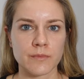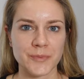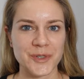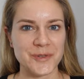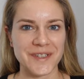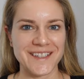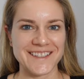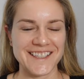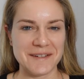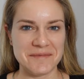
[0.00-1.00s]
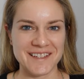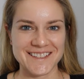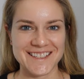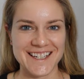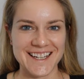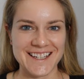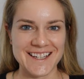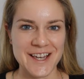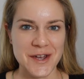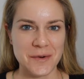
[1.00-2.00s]
We're doing a glam look
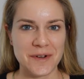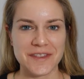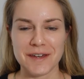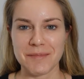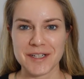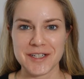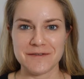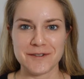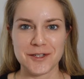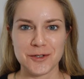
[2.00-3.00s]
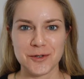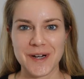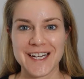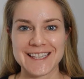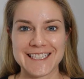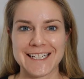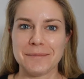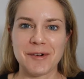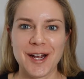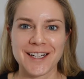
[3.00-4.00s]
today with a bunch of new clean
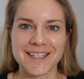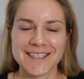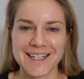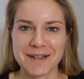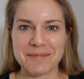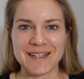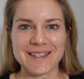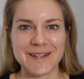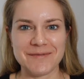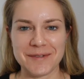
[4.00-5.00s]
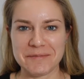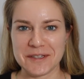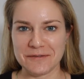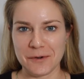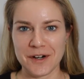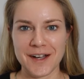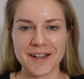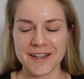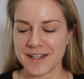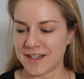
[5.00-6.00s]
products that I picked up from
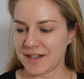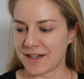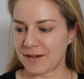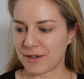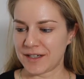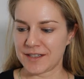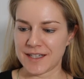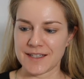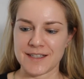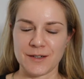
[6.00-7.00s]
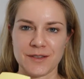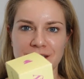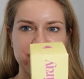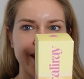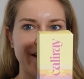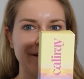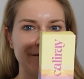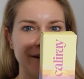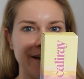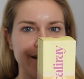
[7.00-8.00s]
Sephora. We're gonna test out the Cali
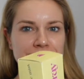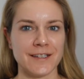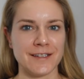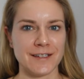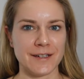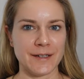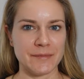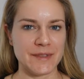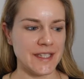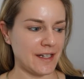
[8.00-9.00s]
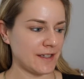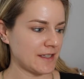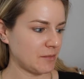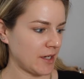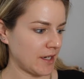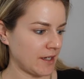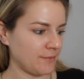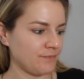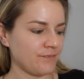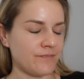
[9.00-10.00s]
Ray setting
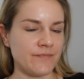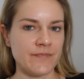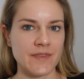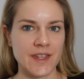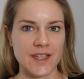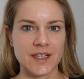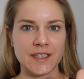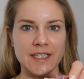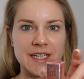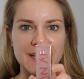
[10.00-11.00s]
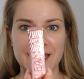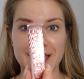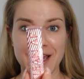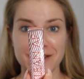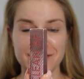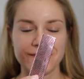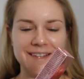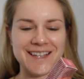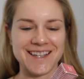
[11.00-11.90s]
spray, Clean AF,